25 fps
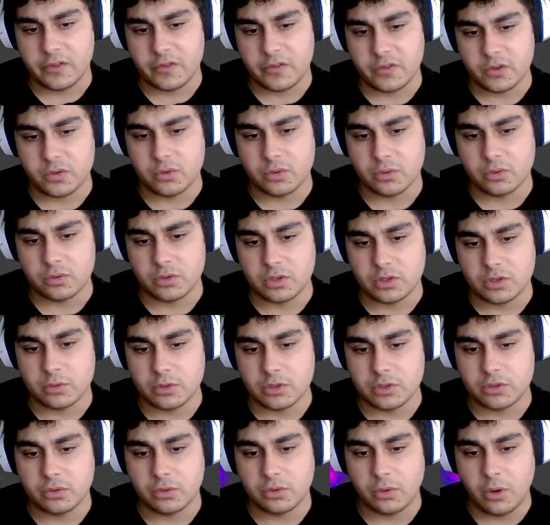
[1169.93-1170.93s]
You
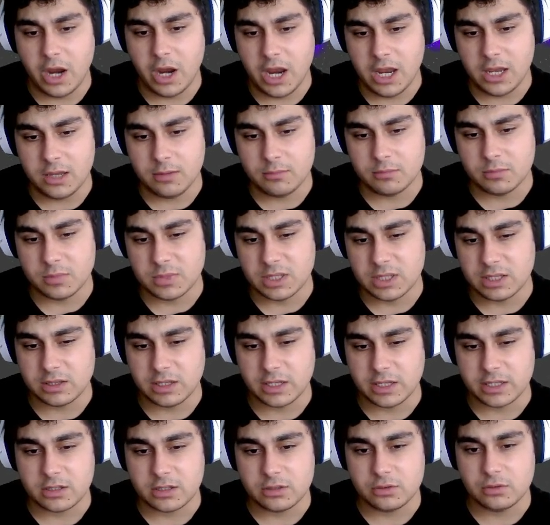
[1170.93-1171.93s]
need to aim,
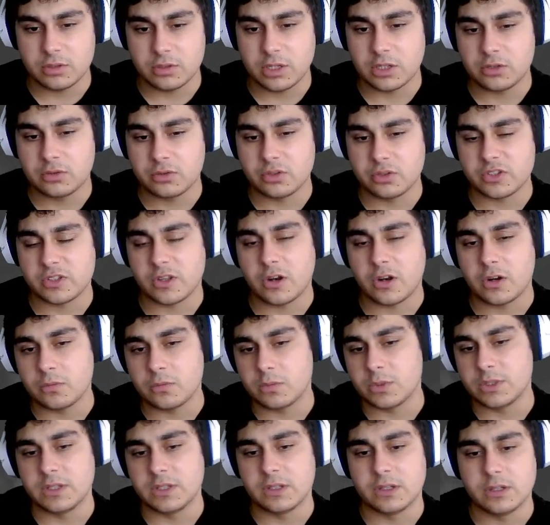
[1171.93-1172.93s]
like you need to start
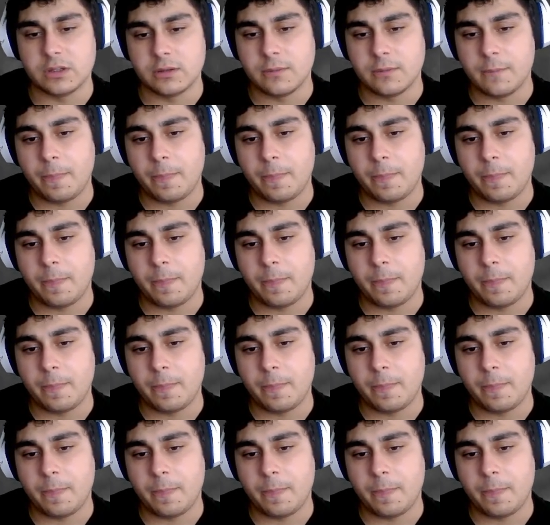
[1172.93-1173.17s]
with the